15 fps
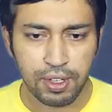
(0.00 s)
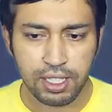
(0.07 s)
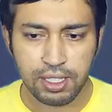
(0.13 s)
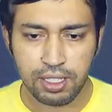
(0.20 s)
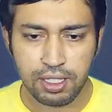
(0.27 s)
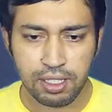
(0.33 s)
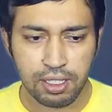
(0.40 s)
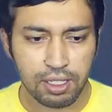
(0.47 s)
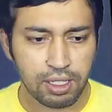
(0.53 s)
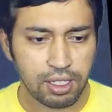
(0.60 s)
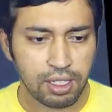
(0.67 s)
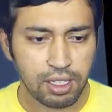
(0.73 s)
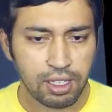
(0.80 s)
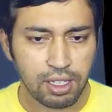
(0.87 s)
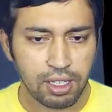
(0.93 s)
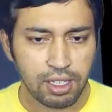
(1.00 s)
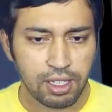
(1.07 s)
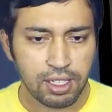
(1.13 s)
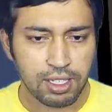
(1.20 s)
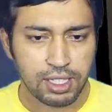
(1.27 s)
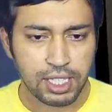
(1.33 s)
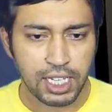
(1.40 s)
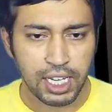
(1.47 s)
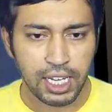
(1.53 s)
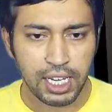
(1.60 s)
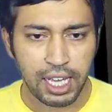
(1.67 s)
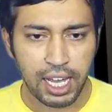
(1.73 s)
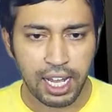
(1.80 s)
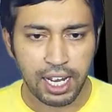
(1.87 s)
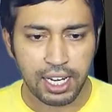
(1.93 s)
first
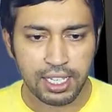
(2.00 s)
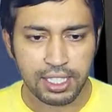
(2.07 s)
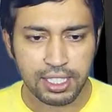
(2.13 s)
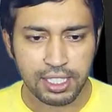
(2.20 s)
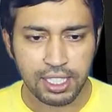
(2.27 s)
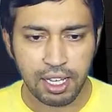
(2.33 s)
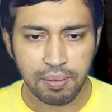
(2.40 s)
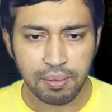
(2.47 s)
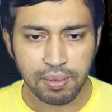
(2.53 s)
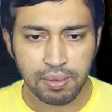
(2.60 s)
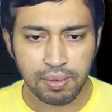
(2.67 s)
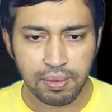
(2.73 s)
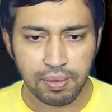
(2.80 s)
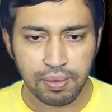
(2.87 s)
screen, and some